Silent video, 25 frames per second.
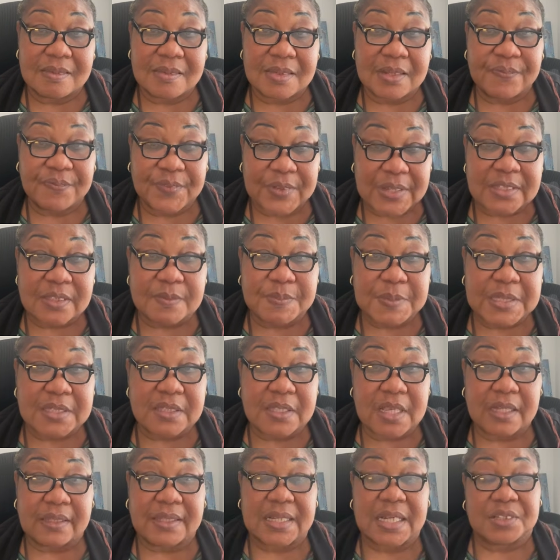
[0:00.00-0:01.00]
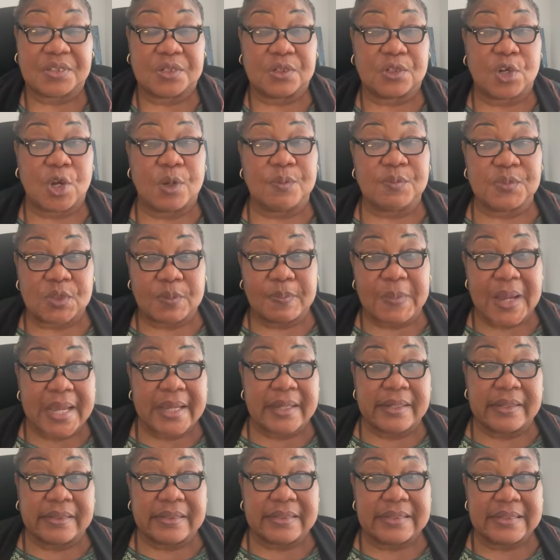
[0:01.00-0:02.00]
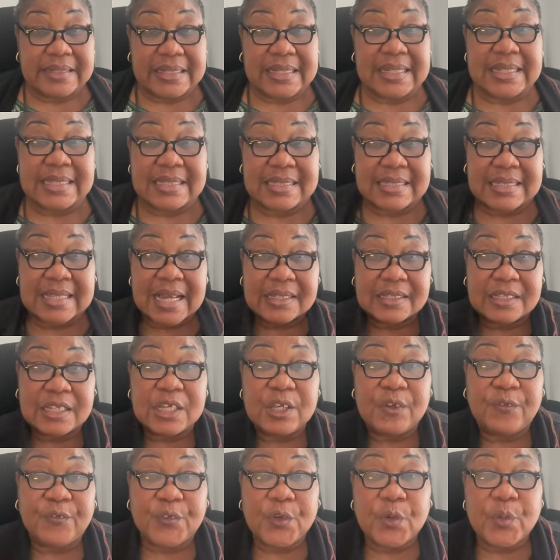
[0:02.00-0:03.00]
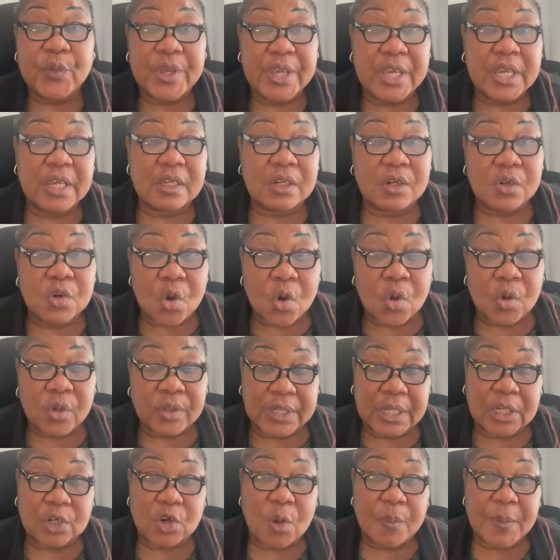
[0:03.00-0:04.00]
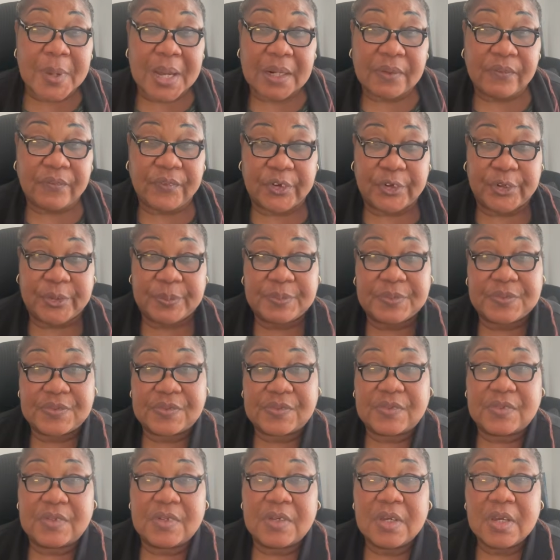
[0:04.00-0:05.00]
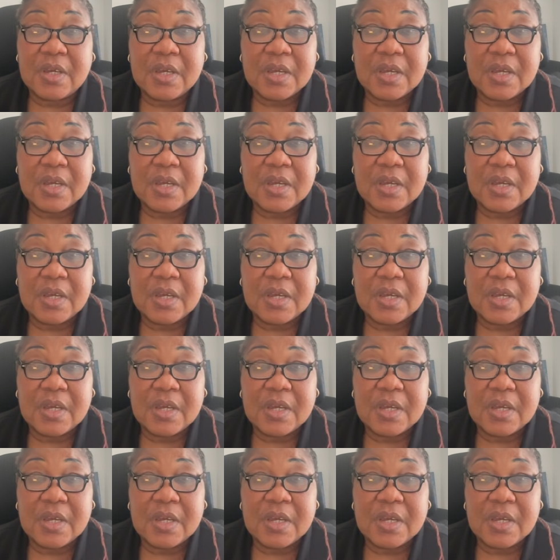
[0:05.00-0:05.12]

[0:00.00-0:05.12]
The first mistake that should come to mind is that if you ignore the command verbs,